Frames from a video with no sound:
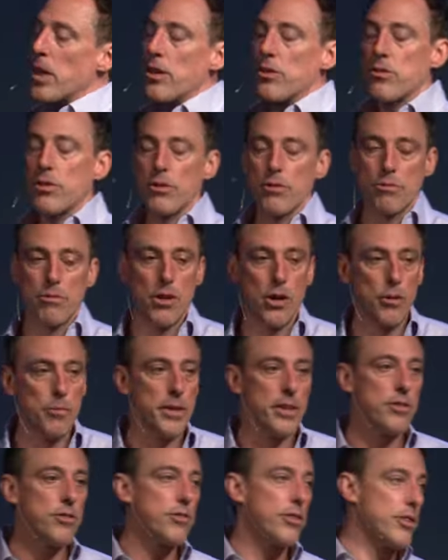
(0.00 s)
to the
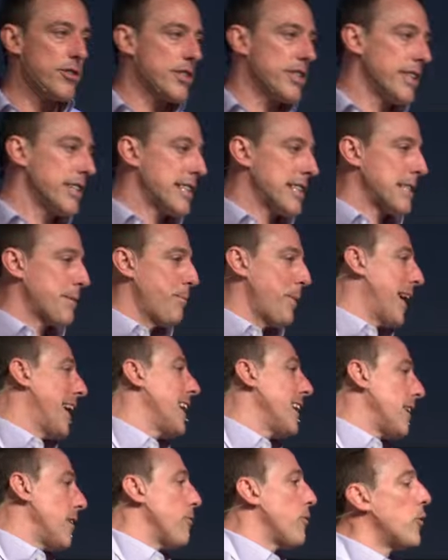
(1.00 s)
Romans, Tertius is
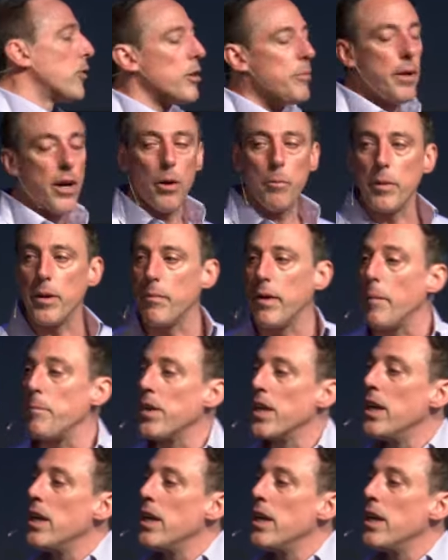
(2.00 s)
penning it for him, helping him out.